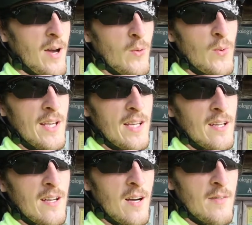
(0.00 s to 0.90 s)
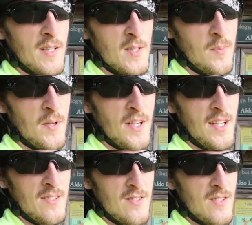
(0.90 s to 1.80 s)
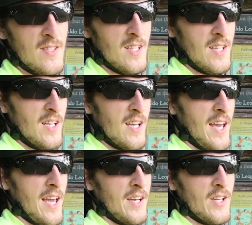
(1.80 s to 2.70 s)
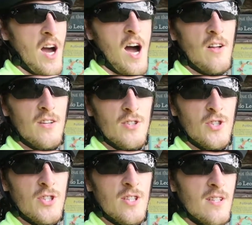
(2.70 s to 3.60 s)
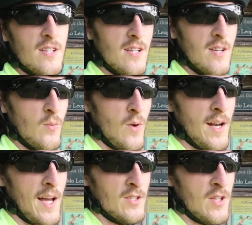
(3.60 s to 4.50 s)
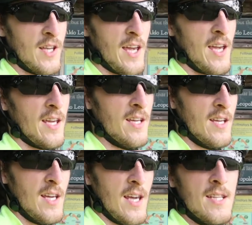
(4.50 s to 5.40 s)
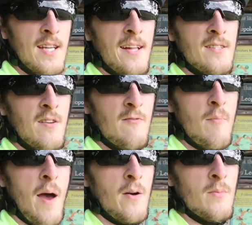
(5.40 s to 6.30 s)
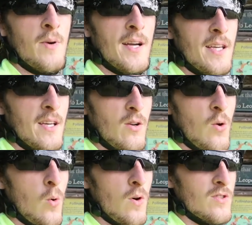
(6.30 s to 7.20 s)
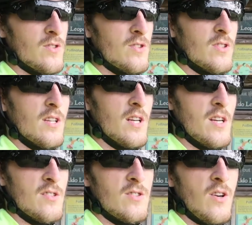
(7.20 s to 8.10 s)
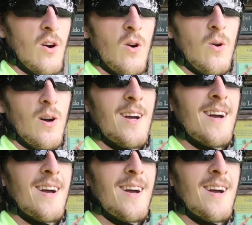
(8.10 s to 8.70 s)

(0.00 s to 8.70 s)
about a week of experience in college when I took a intensive mountain biking course. So